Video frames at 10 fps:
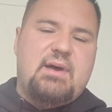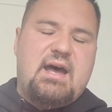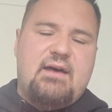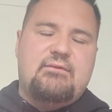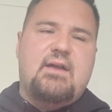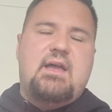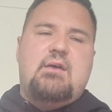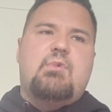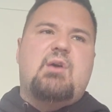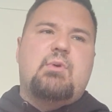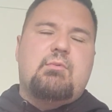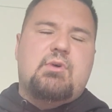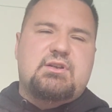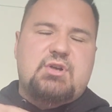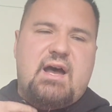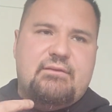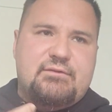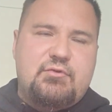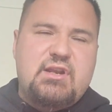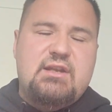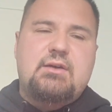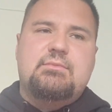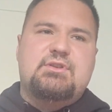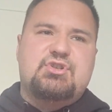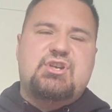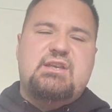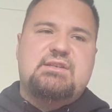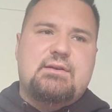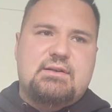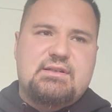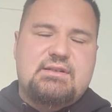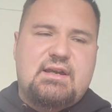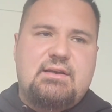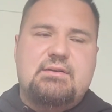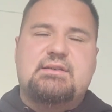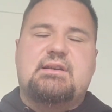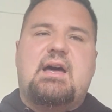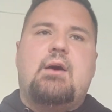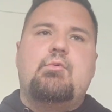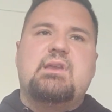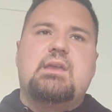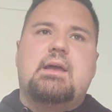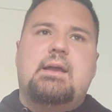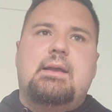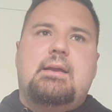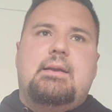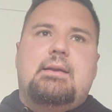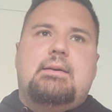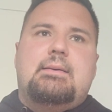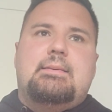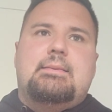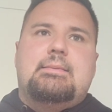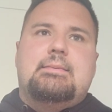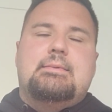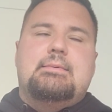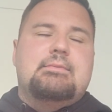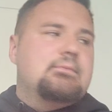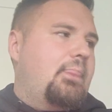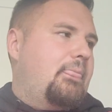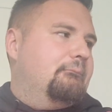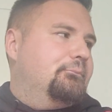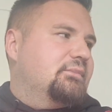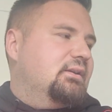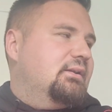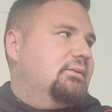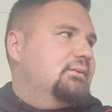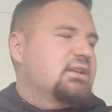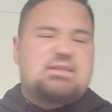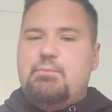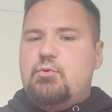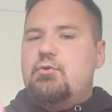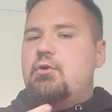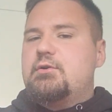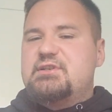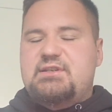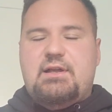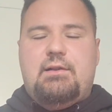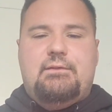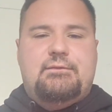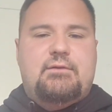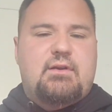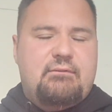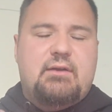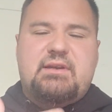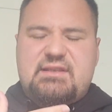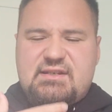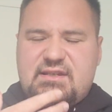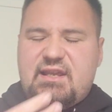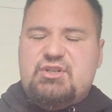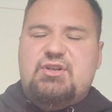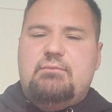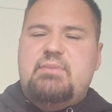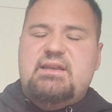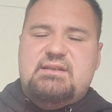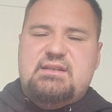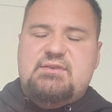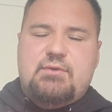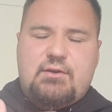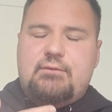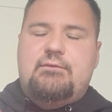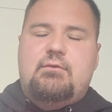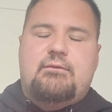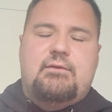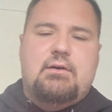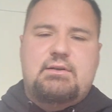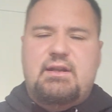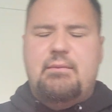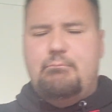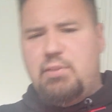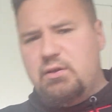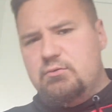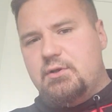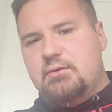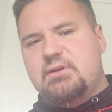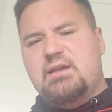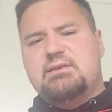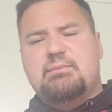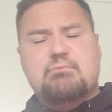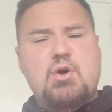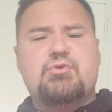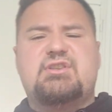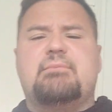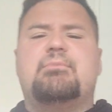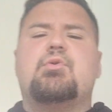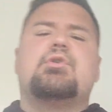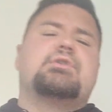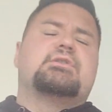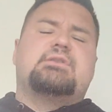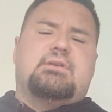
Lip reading: path where we want to have freedom to chase our desires and how we uh, explore ourselves on a very instinctual basis with no forethought. And then Pluto, then the most important